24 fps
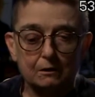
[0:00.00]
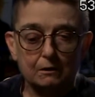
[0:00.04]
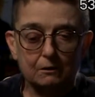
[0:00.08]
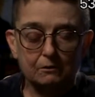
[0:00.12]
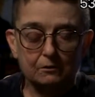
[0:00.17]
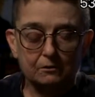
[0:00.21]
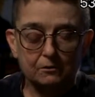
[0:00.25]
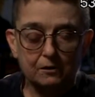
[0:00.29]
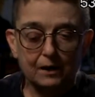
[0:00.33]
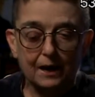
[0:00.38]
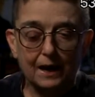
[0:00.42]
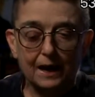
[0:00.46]

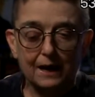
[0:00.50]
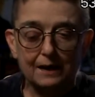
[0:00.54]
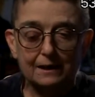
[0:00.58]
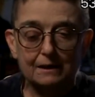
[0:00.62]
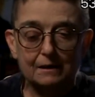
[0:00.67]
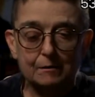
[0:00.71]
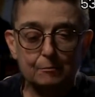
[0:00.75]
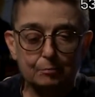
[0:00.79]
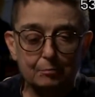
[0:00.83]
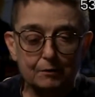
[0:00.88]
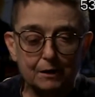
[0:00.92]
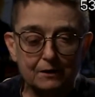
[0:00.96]
sad and
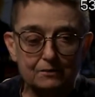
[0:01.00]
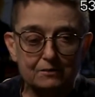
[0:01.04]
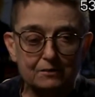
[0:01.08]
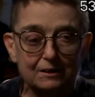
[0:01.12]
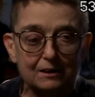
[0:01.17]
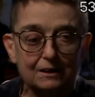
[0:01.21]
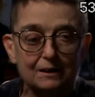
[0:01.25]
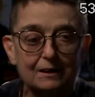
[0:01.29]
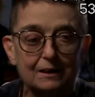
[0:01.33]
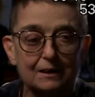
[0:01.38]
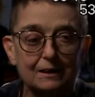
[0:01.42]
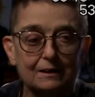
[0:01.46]

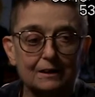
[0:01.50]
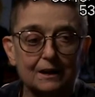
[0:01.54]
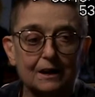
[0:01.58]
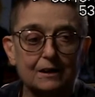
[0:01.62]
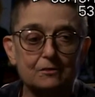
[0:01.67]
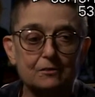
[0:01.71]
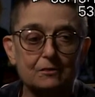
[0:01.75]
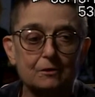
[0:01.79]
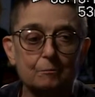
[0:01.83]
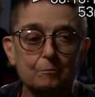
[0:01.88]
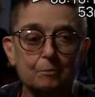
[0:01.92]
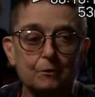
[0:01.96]
depressing,
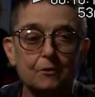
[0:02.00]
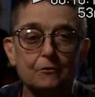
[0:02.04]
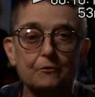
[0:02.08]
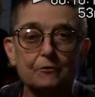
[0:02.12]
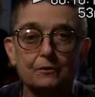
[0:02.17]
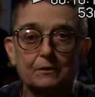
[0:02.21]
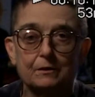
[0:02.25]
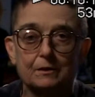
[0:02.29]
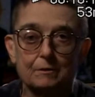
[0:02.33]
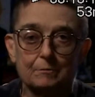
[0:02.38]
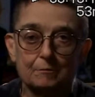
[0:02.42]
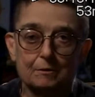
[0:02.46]
that's the
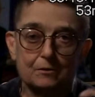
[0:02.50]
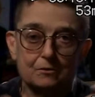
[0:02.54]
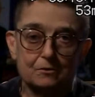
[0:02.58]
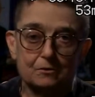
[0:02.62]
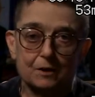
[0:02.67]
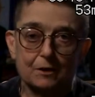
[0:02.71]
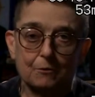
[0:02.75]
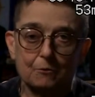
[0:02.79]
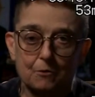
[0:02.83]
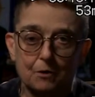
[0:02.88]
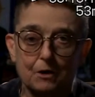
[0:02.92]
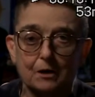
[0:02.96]
perfect image.
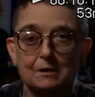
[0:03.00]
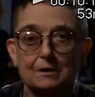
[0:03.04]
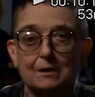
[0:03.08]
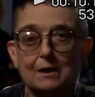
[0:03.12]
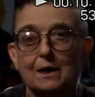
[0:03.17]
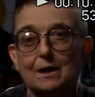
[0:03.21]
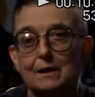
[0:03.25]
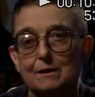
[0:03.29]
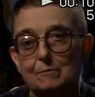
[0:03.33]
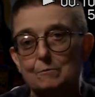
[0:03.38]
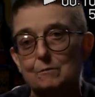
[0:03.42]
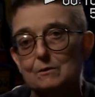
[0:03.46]
They want
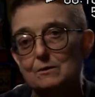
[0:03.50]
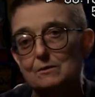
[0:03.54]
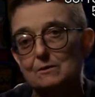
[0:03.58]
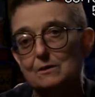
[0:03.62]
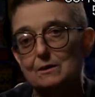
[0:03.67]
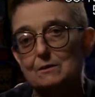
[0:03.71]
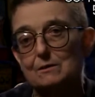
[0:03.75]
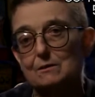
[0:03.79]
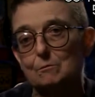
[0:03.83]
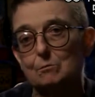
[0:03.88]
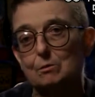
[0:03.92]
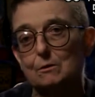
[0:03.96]
that image,
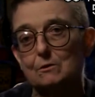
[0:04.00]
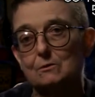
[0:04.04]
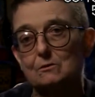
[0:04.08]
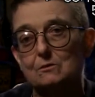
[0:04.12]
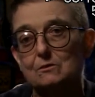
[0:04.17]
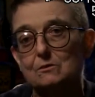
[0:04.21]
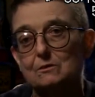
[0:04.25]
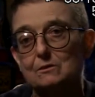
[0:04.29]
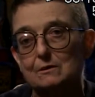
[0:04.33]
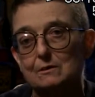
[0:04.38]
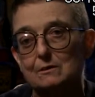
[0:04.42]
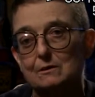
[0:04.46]
I suppose,
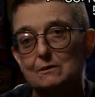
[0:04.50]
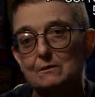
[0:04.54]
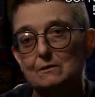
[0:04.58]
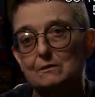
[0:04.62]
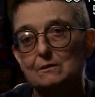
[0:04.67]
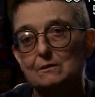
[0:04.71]
you know.